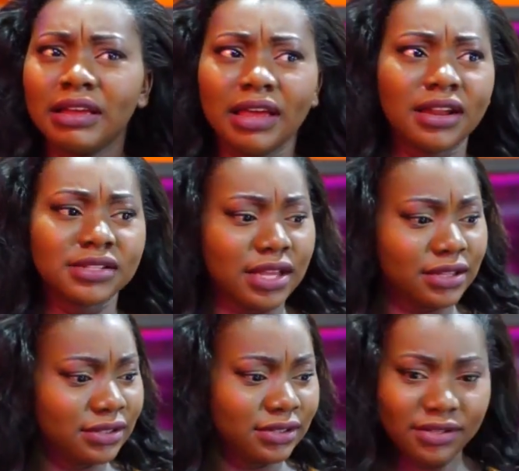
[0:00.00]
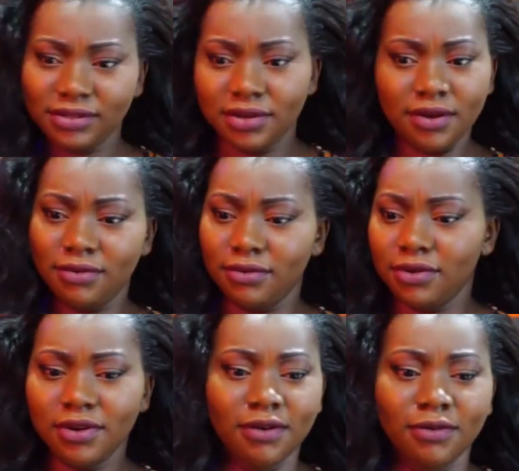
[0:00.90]
And I was like,
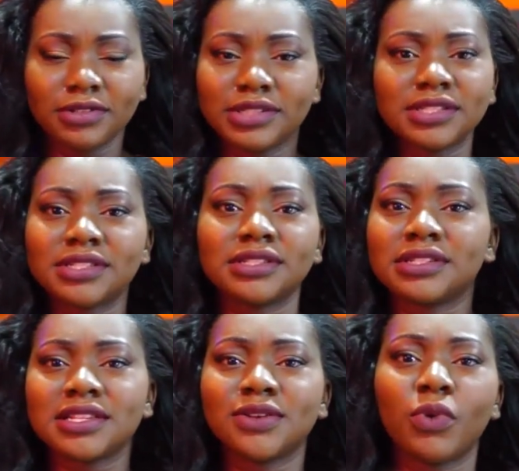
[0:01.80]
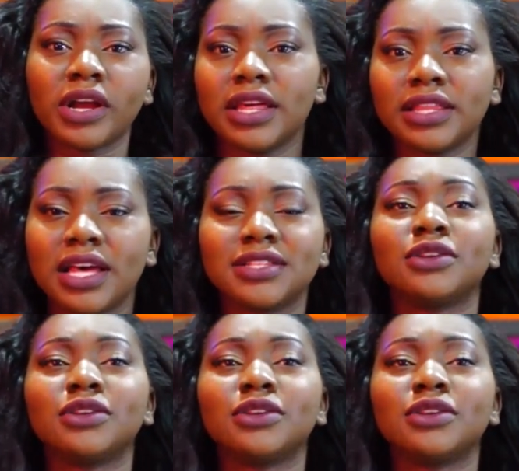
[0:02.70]
no, this doesn't work like that.